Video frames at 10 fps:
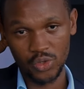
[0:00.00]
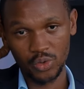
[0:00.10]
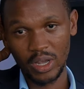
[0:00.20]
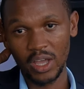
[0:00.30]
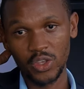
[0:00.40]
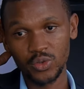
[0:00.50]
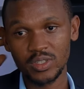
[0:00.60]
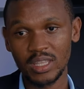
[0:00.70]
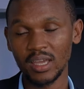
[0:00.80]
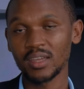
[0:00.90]
use sugar,
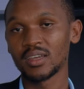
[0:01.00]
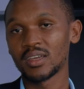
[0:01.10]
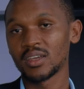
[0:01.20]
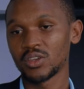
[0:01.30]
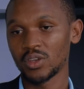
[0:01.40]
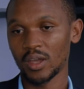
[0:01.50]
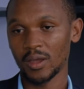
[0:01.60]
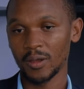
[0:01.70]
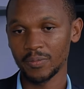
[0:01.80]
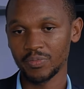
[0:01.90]
use the, uh,
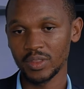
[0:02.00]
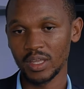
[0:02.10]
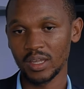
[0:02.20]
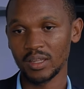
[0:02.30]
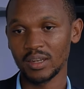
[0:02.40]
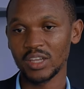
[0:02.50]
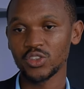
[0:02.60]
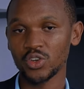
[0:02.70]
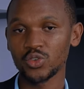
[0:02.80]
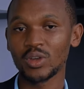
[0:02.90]
natural. the
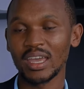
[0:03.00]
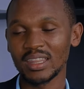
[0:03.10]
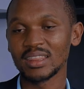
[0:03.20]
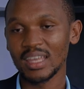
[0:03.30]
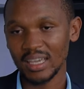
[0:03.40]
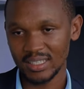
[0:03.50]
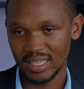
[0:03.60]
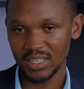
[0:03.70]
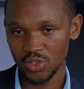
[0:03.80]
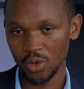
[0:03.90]
natural sugar in the
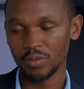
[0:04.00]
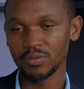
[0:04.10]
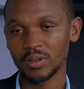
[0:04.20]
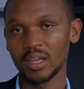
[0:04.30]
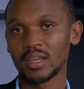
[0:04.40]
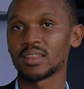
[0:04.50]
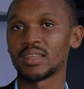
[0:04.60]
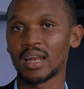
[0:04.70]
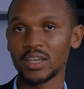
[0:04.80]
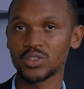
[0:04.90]
sense of
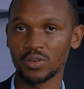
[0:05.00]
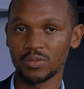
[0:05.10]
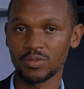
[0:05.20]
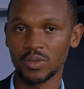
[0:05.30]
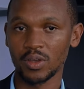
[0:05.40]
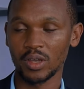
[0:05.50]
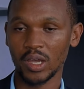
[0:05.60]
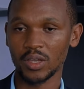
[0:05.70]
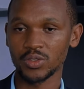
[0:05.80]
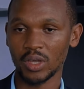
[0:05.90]
the likes of
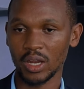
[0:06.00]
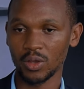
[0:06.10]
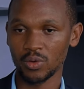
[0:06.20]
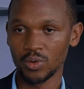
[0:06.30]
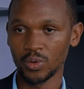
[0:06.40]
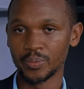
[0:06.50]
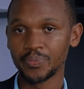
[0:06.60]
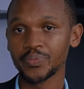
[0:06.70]
uh, karinguru